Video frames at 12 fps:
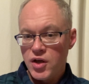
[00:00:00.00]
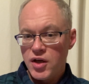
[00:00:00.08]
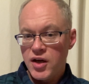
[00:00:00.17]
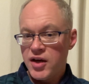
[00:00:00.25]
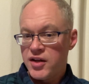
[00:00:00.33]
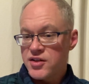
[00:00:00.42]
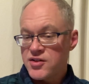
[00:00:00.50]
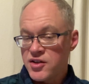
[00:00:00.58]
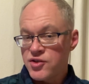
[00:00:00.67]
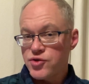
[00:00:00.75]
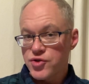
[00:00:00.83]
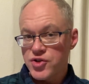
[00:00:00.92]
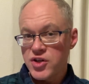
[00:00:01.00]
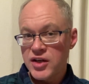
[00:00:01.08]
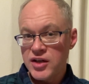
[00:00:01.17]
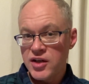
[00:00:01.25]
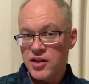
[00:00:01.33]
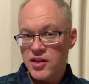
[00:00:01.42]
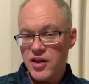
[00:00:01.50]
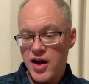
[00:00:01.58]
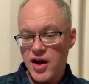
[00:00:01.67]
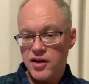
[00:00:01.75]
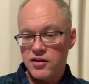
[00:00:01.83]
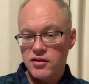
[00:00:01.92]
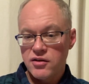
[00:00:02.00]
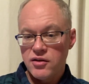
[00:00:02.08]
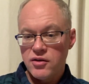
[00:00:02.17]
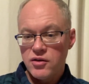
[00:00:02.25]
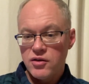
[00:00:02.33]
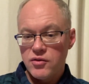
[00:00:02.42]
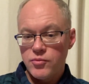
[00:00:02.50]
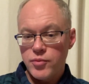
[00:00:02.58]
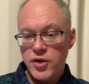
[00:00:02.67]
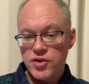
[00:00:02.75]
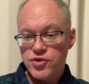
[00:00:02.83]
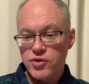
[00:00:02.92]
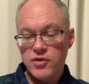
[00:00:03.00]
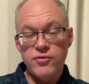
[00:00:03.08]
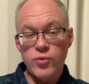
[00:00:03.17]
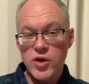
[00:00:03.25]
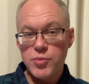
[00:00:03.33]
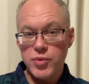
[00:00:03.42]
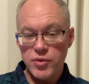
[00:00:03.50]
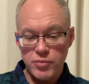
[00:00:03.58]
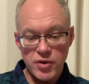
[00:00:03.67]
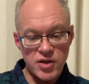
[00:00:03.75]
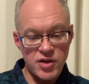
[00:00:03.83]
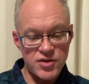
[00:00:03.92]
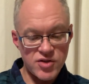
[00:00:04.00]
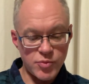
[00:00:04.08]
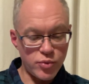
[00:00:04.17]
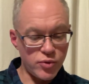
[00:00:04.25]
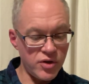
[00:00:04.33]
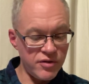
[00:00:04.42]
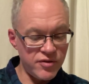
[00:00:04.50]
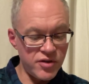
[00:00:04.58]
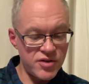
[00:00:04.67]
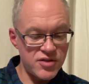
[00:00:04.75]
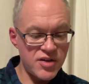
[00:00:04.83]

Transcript: And it's interesting in that picture of weeping because the previous